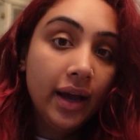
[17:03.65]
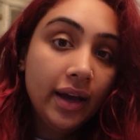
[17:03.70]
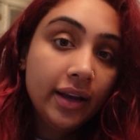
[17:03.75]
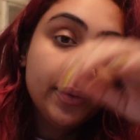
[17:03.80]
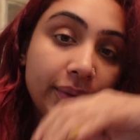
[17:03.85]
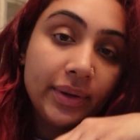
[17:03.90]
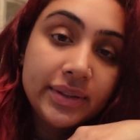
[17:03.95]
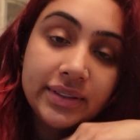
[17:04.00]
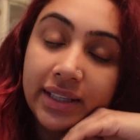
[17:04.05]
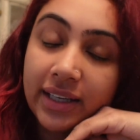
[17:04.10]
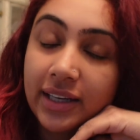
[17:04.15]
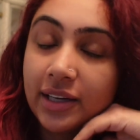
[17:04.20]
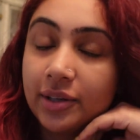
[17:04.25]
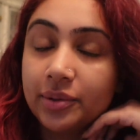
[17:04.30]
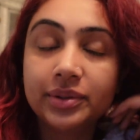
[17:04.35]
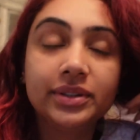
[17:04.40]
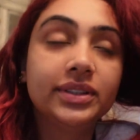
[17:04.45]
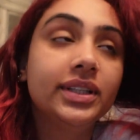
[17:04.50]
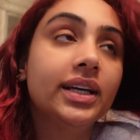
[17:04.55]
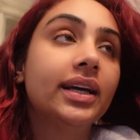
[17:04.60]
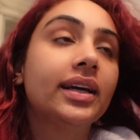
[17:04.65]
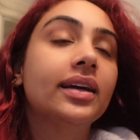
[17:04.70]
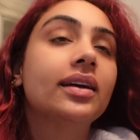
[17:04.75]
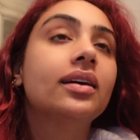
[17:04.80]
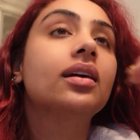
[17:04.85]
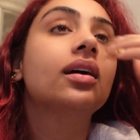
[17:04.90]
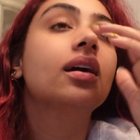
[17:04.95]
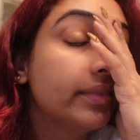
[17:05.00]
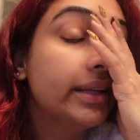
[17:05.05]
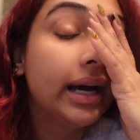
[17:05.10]
Anyways, like I was saying,
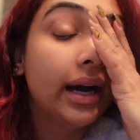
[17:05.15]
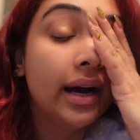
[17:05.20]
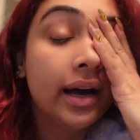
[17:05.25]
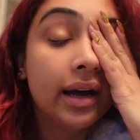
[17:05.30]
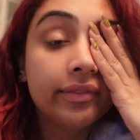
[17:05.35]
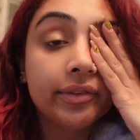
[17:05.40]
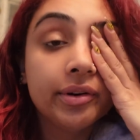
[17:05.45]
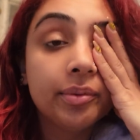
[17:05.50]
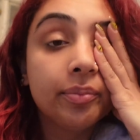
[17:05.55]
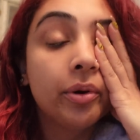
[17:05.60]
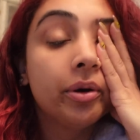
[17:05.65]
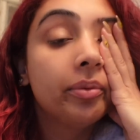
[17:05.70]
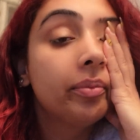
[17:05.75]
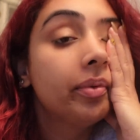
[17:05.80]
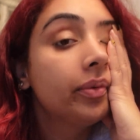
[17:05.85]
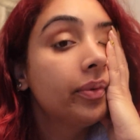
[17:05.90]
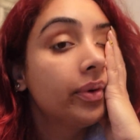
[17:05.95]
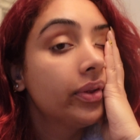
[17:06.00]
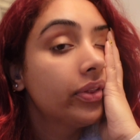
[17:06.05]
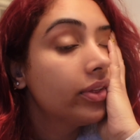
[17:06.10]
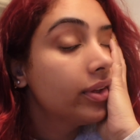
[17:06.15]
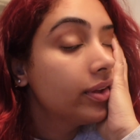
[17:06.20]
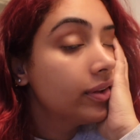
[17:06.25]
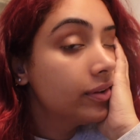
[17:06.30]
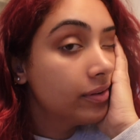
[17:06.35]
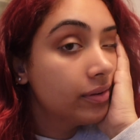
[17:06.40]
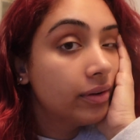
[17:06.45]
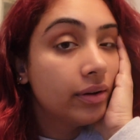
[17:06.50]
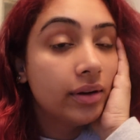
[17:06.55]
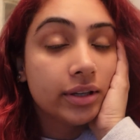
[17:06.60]
yeah, I have an appointment with
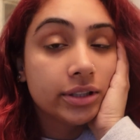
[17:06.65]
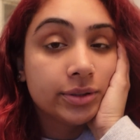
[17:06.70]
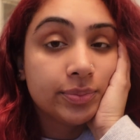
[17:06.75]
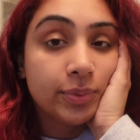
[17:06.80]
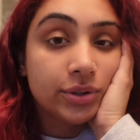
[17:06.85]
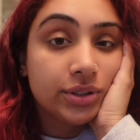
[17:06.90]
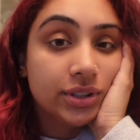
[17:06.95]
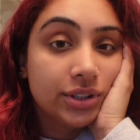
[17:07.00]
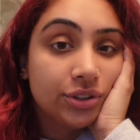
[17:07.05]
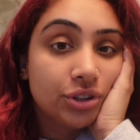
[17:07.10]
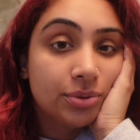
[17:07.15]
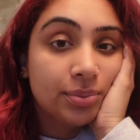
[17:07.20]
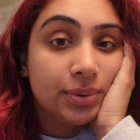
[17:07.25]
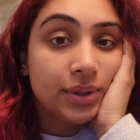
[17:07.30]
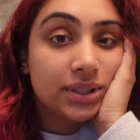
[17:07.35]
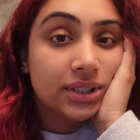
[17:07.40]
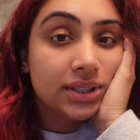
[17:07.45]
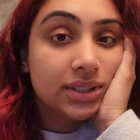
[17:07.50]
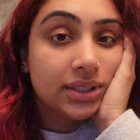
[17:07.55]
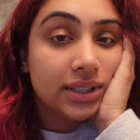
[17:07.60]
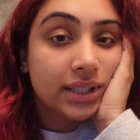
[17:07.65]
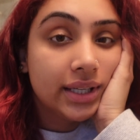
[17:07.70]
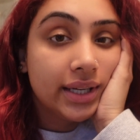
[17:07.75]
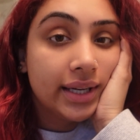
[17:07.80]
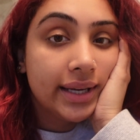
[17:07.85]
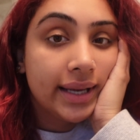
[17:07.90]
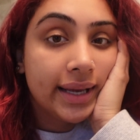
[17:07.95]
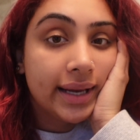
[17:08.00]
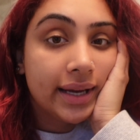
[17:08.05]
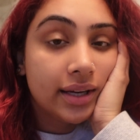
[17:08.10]
a sports injury person
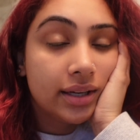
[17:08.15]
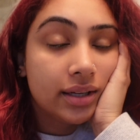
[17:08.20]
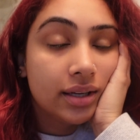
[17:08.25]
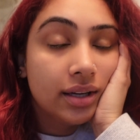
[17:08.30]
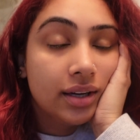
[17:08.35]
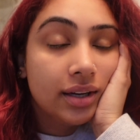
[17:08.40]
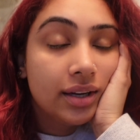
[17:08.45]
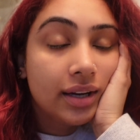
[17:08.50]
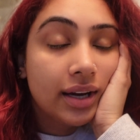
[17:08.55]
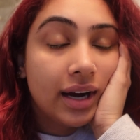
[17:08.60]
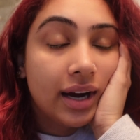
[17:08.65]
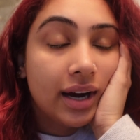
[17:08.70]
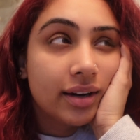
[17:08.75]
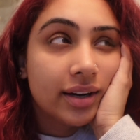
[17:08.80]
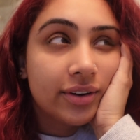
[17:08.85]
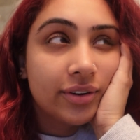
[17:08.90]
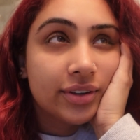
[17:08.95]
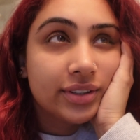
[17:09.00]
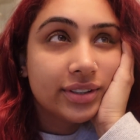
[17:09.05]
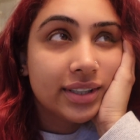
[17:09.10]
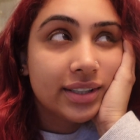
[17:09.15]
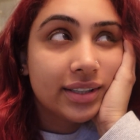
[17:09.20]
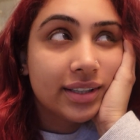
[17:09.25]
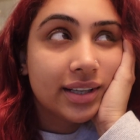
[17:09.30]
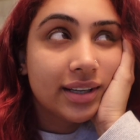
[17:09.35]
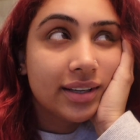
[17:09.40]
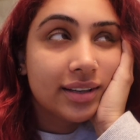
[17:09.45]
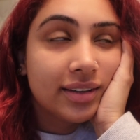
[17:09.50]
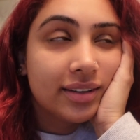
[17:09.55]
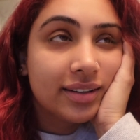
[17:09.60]
today, and I already said
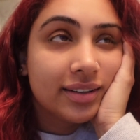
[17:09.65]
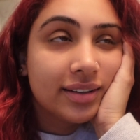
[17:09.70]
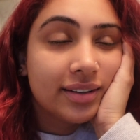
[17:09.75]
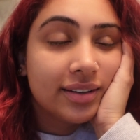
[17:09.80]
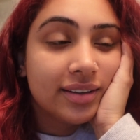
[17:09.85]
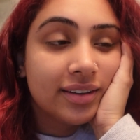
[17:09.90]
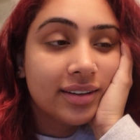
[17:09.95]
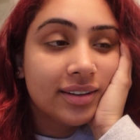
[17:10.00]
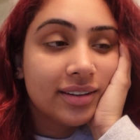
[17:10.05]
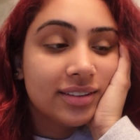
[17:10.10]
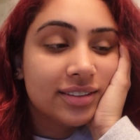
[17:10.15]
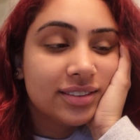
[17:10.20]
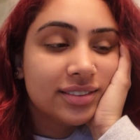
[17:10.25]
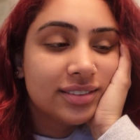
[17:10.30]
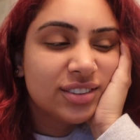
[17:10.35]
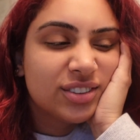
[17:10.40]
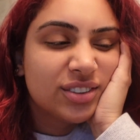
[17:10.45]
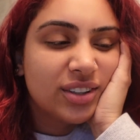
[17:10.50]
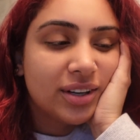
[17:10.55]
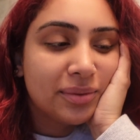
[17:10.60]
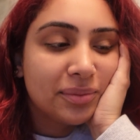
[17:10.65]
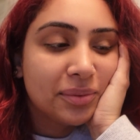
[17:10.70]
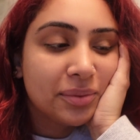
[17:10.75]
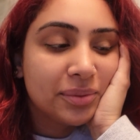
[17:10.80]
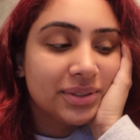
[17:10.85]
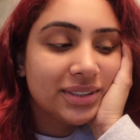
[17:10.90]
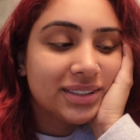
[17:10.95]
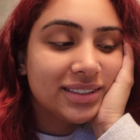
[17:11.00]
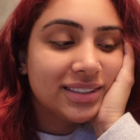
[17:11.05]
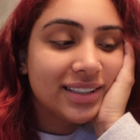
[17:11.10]
that. Crap, what
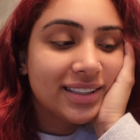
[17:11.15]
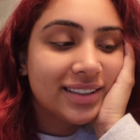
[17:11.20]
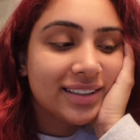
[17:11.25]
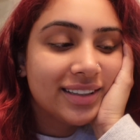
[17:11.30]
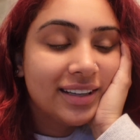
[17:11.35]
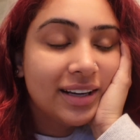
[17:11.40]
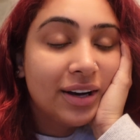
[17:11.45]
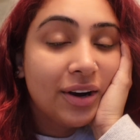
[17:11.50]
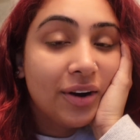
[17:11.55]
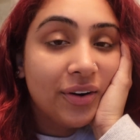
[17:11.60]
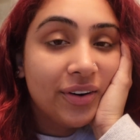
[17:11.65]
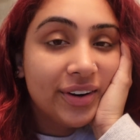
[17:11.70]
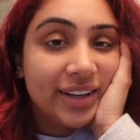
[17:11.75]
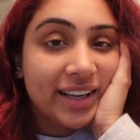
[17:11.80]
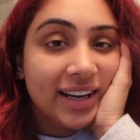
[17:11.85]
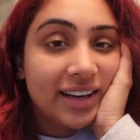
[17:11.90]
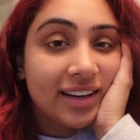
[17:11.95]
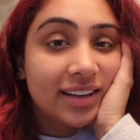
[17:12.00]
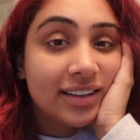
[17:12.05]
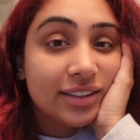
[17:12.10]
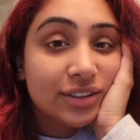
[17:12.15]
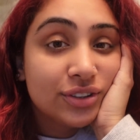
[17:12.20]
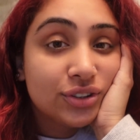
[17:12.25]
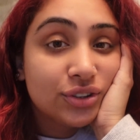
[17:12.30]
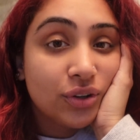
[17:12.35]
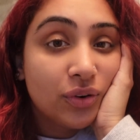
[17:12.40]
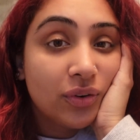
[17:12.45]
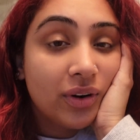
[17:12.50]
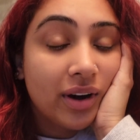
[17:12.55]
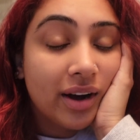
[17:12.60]
was I saying? Oh yeah,
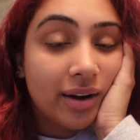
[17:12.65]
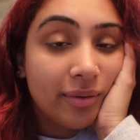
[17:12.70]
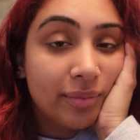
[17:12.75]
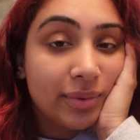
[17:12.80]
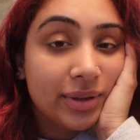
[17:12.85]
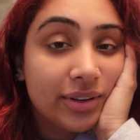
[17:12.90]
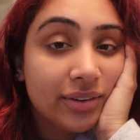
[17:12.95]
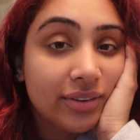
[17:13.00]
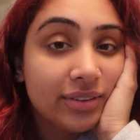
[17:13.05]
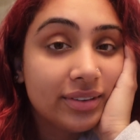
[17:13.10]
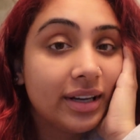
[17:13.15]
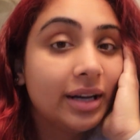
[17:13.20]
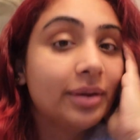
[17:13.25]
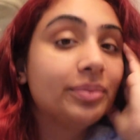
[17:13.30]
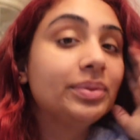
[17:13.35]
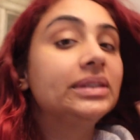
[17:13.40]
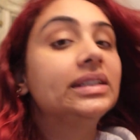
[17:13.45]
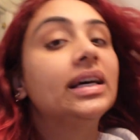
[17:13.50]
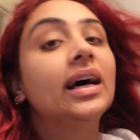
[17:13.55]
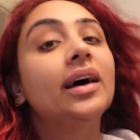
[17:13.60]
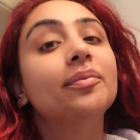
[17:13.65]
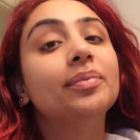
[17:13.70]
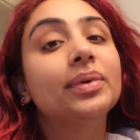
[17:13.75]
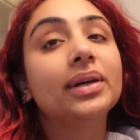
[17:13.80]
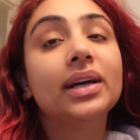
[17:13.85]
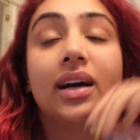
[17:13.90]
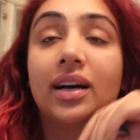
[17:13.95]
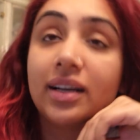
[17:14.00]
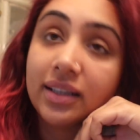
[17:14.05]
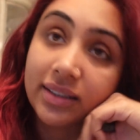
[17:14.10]
so I'm a little upset
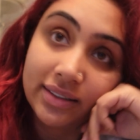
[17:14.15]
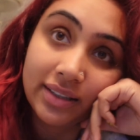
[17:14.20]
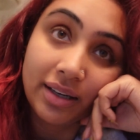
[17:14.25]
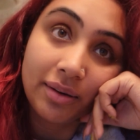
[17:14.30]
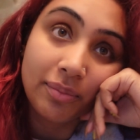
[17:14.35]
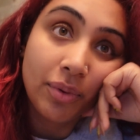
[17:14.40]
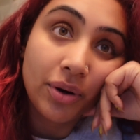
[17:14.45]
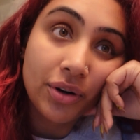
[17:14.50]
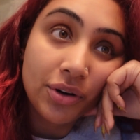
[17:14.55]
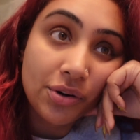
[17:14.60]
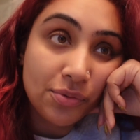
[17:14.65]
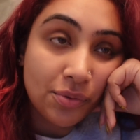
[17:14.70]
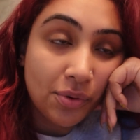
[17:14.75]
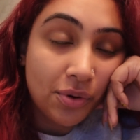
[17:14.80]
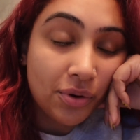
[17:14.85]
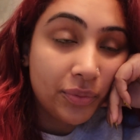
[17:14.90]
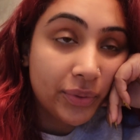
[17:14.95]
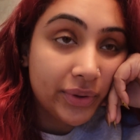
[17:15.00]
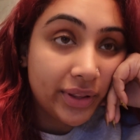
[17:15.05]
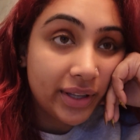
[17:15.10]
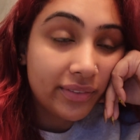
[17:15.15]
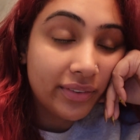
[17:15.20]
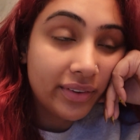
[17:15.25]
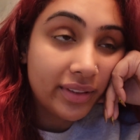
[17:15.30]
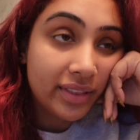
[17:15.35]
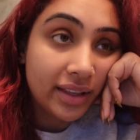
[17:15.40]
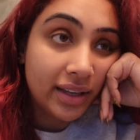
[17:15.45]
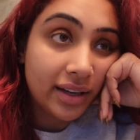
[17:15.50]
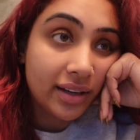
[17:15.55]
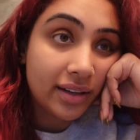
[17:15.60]
because I'm on a roll with
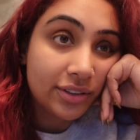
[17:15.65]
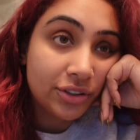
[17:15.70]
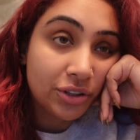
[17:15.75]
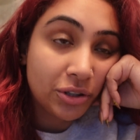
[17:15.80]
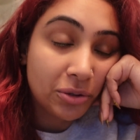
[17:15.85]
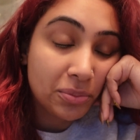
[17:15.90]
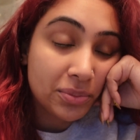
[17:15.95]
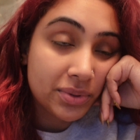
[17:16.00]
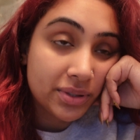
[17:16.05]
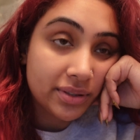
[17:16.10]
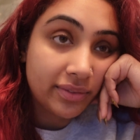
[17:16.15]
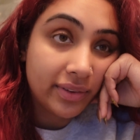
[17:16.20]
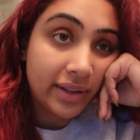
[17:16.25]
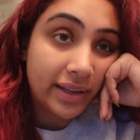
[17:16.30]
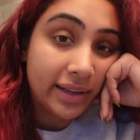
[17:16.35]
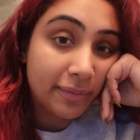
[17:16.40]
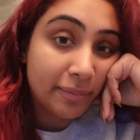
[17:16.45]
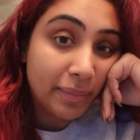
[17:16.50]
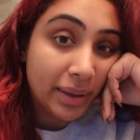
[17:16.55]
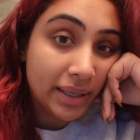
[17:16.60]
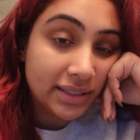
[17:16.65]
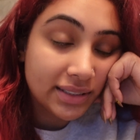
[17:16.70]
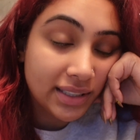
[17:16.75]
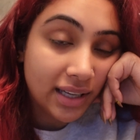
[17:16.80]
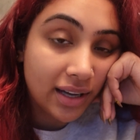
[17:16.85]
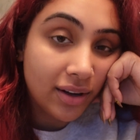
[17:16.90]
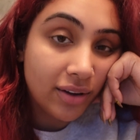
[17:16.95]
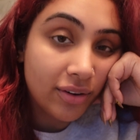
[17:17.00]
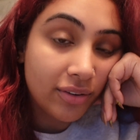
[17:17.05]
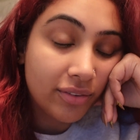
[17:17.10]
everything in terms of like
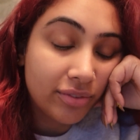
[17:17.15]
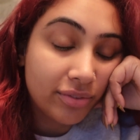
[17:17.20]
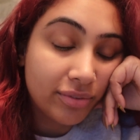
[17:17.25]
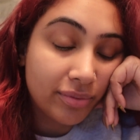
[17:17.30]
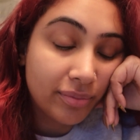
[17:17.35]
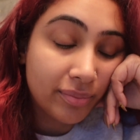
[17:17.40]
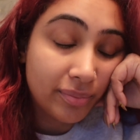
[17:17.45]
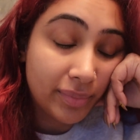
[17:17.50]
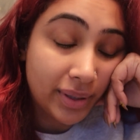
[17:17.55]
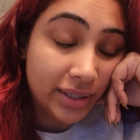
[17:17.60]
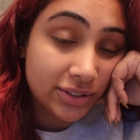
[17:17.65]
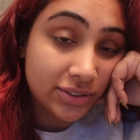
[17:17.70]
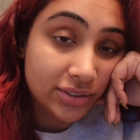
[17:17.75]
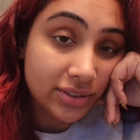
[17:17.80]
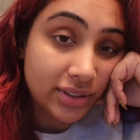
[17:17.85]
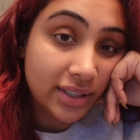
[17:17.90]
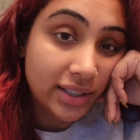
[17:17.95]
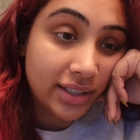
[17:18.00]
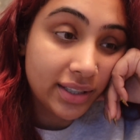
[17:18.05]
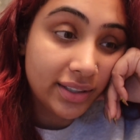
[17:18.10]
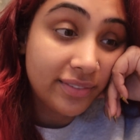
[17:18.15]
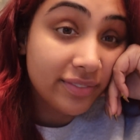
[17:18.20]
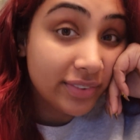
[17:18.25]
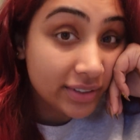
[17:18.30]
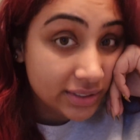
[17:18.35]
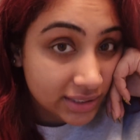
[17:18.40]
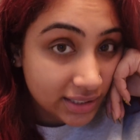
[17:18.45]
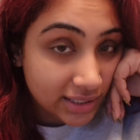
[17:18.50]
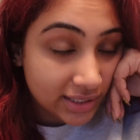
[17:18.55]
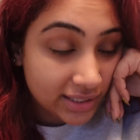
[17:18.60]
myself, mentally,
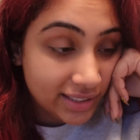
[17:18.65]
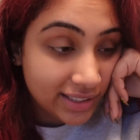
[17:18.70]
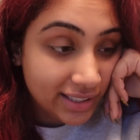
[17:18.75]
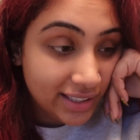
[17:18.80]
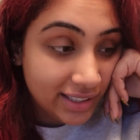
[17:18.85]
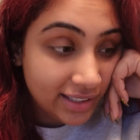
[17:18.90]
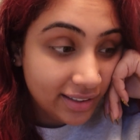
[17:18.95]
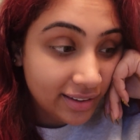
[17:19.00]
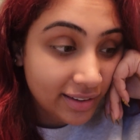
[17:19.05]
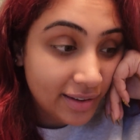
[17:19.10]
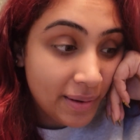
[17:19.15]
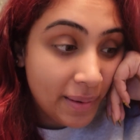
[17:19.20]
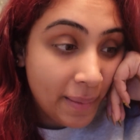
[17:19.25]
physically,